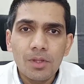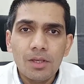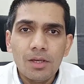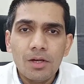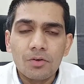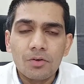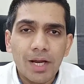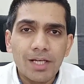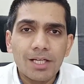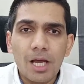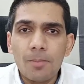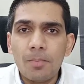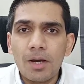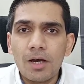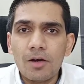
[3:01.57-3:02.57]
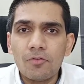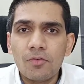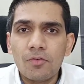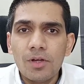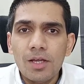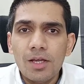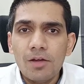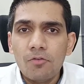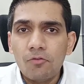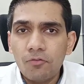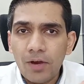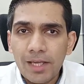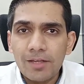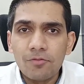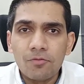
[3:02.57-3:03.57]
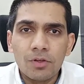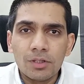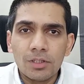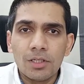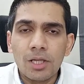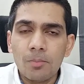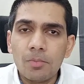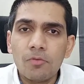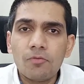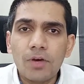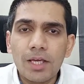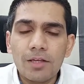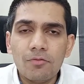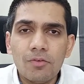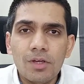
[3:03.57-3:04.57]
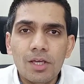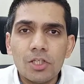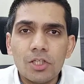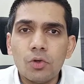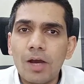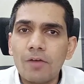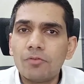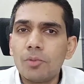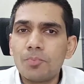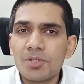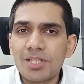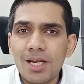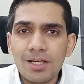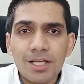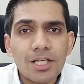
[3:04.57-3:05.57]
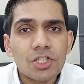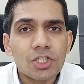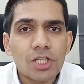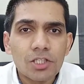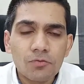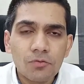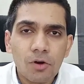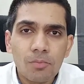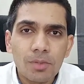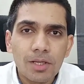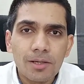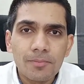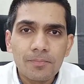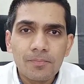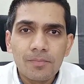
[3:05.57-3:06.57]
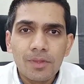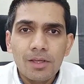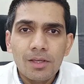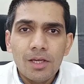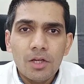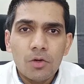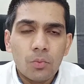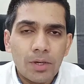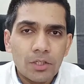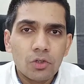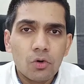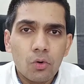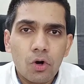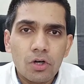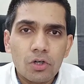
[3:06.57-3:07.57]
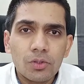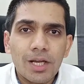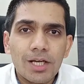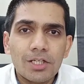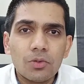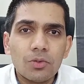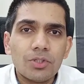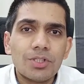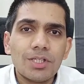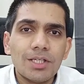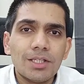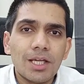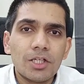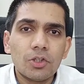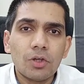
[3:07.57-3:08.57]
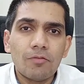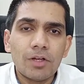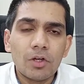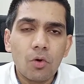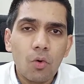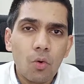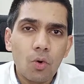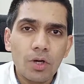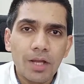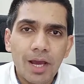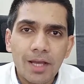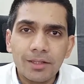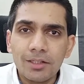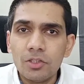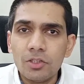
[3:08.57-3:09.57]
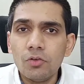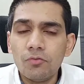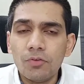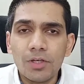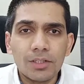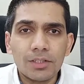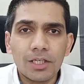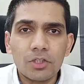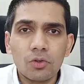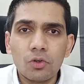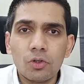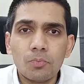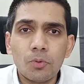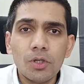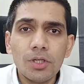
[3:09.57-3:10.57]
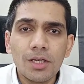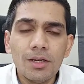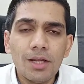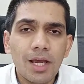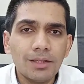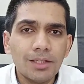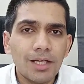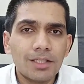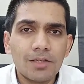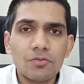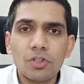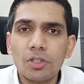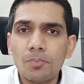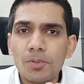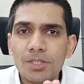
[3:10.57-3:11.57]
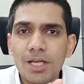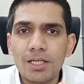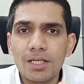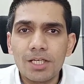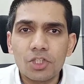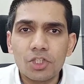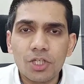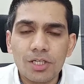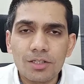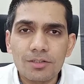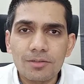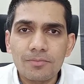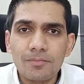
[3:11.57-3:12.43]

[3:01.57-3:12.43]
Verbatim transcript: right above five, the number five, you have the percentage change formula. When you go on to that, you'll see that you have an old and the new figure that you could put in, and that gives you the percentage change.